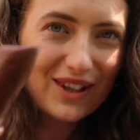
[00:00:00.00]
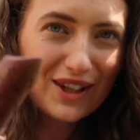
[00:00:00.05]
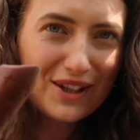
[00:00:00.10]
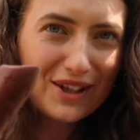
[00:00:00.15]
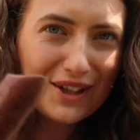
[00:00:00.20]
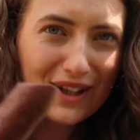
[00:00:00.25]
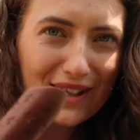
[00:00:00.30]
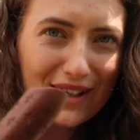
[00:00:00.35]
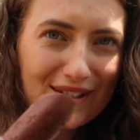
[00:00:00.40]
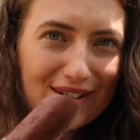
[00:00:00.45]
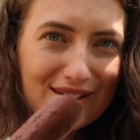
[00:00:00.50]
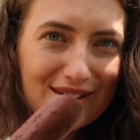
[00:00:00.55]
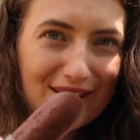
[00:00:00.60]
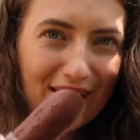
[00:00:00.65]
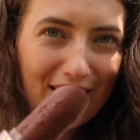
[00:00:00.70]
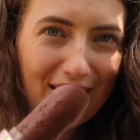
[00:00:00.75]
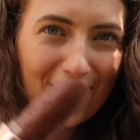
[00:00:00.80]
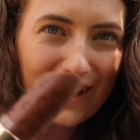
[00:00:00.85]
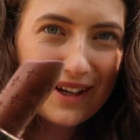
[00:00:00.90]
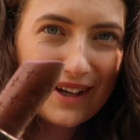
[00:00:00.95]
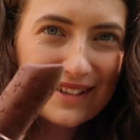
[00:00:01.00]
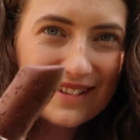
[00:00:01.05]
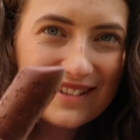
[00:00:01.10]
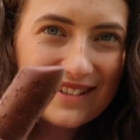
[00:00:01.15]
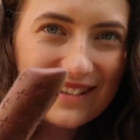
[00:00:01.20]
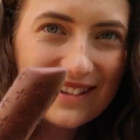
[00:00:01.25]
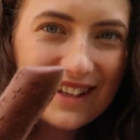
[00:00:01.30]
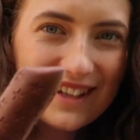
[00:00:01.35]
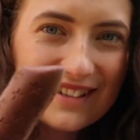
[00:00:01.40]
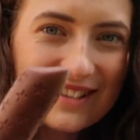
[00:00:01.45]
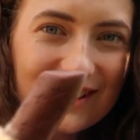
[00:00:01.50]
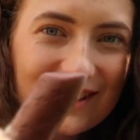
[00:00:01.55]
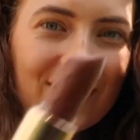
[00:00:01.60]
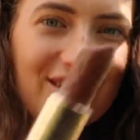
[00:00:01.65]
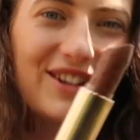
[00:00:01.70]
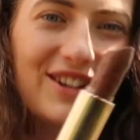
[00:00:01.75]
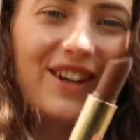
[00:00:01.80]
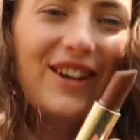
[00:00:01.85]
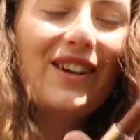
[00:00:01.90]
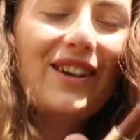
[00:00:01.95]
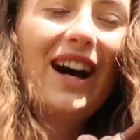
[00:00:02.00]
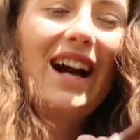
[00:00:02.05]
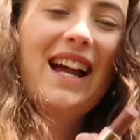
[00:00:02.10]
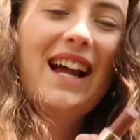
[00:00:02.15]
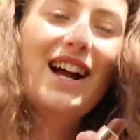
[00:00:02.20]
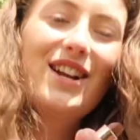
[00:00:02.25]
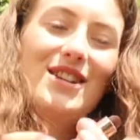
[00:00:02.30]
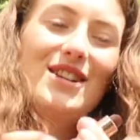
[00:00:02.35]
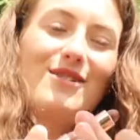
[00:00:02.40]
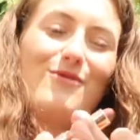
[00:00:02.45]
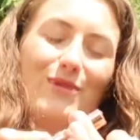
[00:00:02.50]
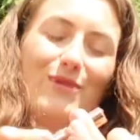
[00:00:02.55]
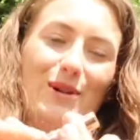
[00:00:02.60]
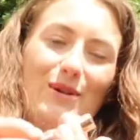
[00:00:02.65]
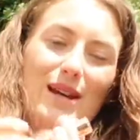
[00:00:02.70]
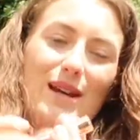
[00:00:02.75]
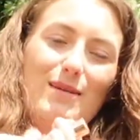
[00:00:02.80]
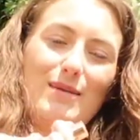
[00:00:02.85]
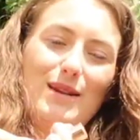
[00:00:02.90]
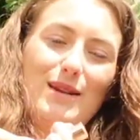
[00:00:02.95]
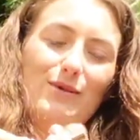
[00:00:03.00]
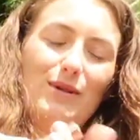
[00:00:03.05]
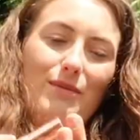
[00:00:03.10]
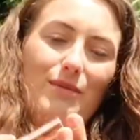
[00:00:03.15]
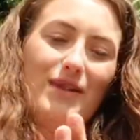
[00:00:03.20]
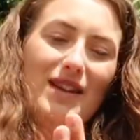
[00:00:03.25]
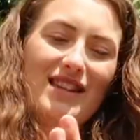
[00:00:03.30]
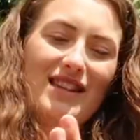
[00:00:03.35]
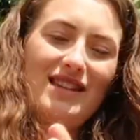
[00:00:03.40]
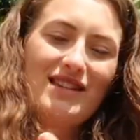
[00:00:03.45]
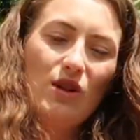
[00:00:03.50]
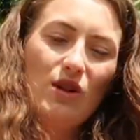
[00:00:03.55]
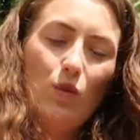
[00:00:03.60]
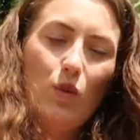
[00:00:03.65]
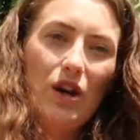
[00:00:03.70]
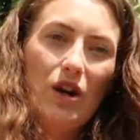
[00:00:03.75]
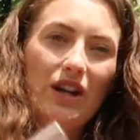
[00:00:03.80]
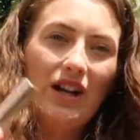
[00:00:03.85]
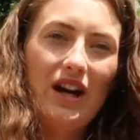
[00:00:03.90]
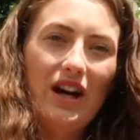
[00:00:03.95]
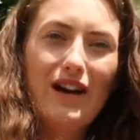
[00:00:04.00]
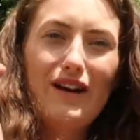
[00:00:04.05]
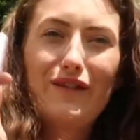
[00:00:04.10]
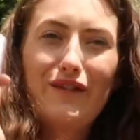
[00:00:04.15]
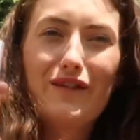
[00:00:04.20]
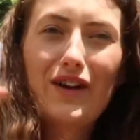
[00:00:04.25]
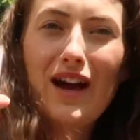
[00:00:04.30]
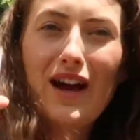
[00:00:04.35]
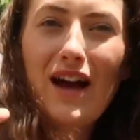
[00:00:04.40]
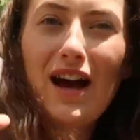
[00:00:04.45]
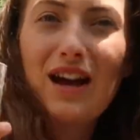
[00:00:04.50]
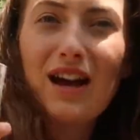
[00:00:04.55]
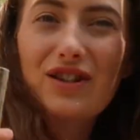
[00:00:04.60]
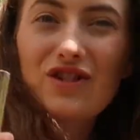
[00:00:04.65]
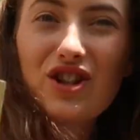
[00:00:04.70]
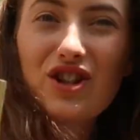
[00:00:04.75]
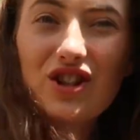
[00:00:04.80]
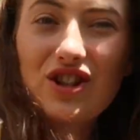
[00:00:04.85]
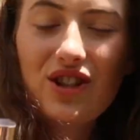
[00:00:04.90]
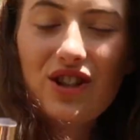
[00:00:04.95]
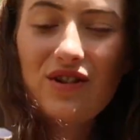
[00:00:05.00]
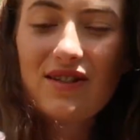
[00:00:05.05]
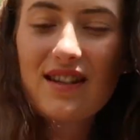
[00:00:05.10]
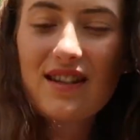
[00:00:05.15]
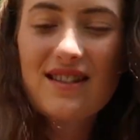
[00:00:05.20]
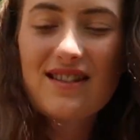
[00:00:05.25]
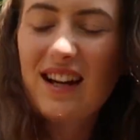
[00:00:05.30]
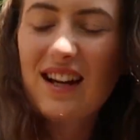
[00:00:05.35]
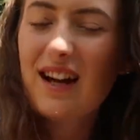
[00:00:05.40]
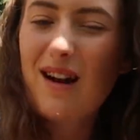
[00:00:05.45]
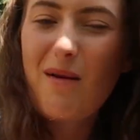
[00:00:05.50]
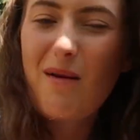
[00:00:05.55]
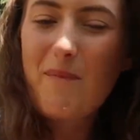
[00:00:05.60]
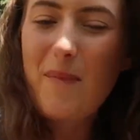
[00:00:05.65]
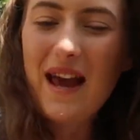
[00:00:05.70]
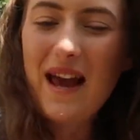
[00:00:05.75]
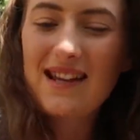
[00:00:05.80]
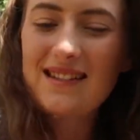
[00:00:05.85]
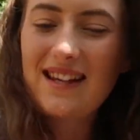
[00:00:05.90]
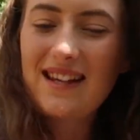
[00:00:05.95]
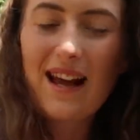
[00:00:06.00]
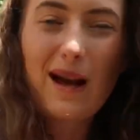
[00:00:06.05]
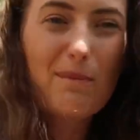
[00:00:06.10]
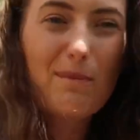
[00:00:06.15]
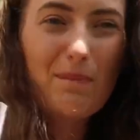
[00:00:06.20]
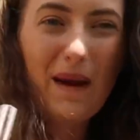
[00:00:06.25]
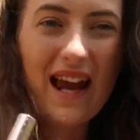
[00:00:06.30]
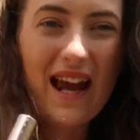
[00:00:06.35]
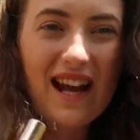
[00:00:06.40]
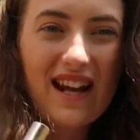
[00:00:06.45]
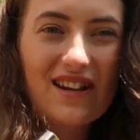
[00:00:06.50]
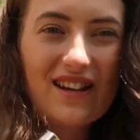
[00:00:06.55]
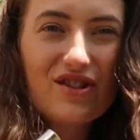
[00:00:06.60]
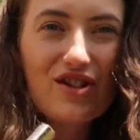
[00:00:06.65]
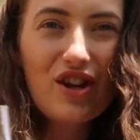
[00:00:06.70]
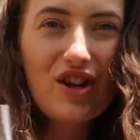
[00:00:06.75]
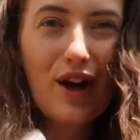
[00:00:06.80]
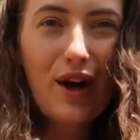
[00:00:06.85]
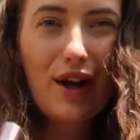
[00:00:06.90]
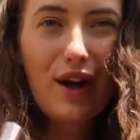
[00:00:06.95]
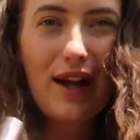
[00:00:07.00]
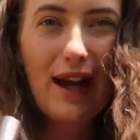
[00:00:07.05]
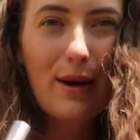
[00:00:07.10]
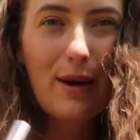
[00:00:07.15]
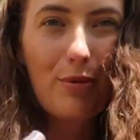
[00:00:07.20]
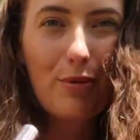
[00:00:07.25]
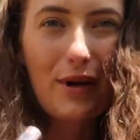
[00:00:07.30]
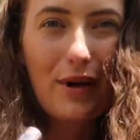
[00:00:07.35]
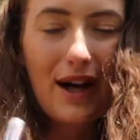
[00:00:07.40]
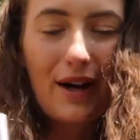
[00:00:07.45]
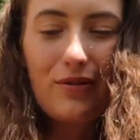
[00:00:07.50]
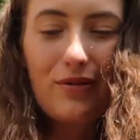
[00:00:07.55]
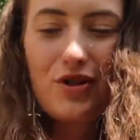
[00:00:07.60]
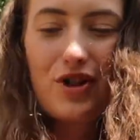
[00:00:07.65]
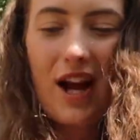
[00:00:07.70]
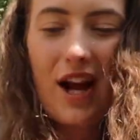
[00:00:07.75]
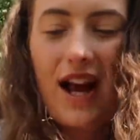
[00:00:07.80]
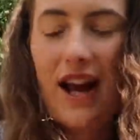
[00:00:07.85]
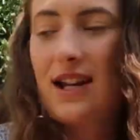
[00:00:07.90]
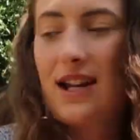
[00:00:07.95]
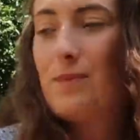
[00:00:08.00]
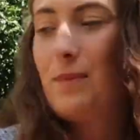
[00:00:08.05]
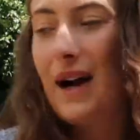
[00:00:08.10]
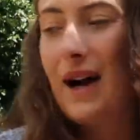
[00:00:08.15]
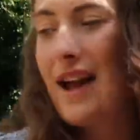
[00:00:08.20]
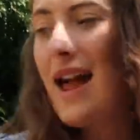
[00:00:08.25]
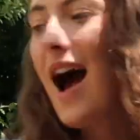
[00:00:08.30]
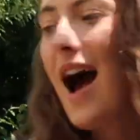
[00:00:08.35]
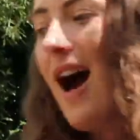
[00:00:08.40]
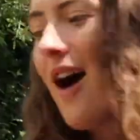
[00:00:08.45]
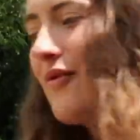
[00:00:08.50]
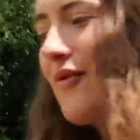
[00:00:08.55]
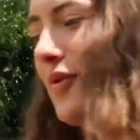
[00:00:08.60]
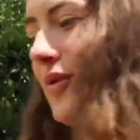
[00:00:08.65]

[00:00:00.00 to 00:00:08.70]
Look at the stars, that's so cute. I actually will keep this one. This is the one I've just used. It's like a basic beige, like brown shade, but I have